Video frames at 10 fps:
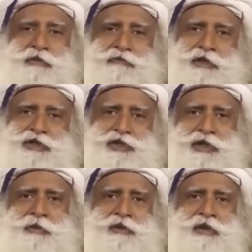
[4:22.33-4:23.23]

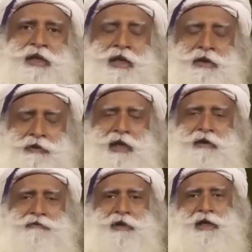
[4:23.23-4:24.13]
functionable
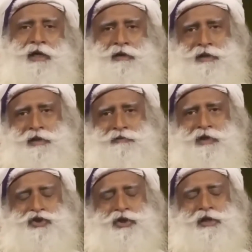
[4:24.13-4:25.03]
in a
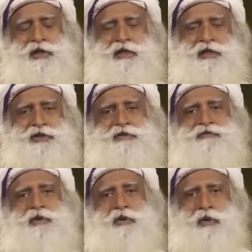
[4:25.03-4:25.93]
functional condition
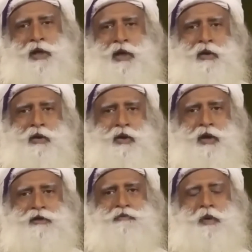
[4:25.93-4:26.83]
for whole
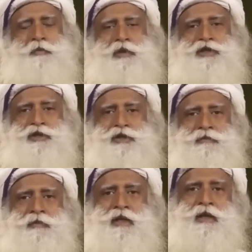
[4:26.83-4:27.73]
lot of population.
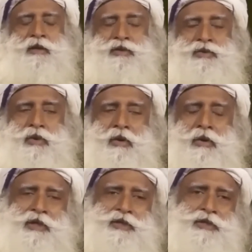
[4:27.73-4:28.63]

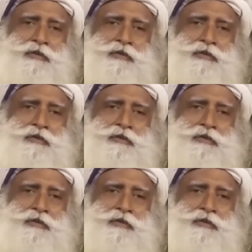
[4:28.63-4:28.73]
So instead of